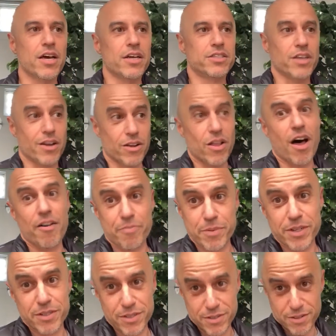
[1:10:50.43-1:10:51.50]
Donald
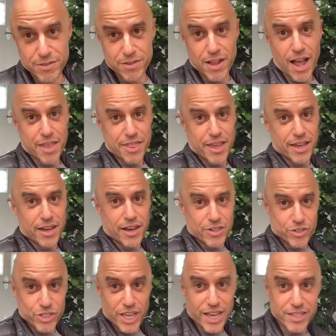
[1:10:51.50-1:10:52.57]
Hoffman, I think,
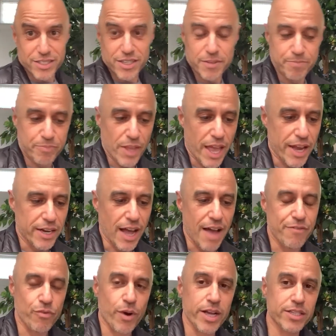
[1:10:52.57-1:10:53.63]
understands it. And
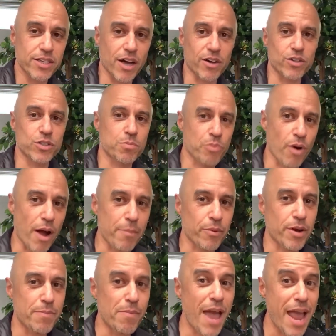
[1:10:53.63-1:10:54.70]
I've read Donald's
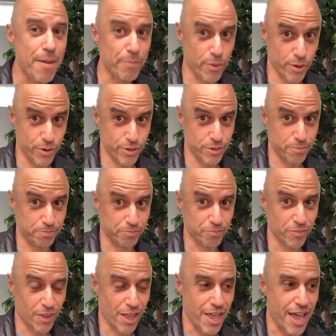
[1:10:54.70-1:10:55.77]
primary papers.
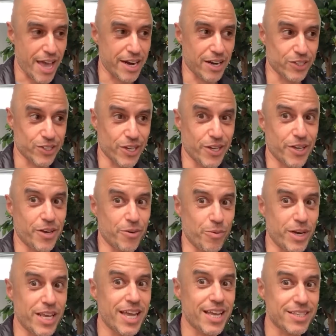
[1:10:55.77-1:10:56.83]
And I'll tell you,
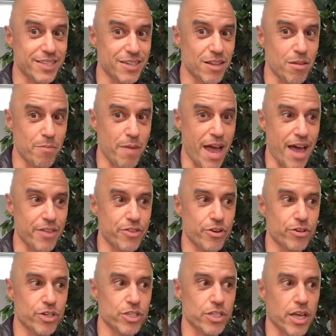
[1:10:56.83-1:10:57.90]
when he gets into the math, you're
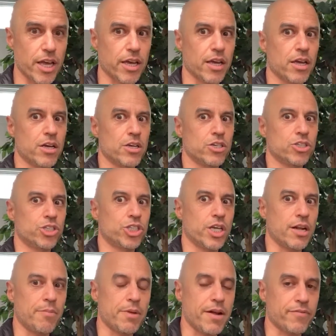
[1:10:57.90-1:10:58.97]
just like, shit,
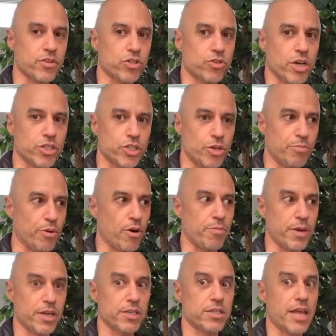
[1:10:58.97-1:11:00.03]
I'm going to have to trust you, bro,
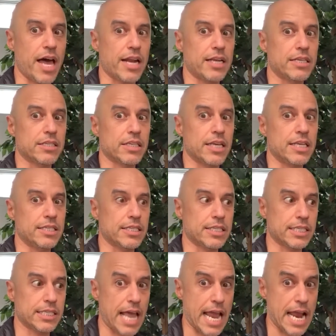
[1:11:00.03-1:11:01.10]
because that is
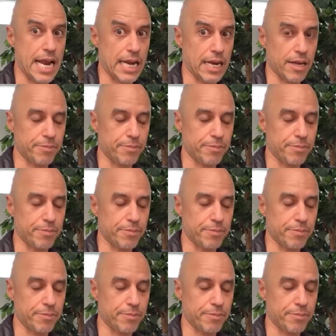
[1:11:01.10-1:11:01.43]
insane.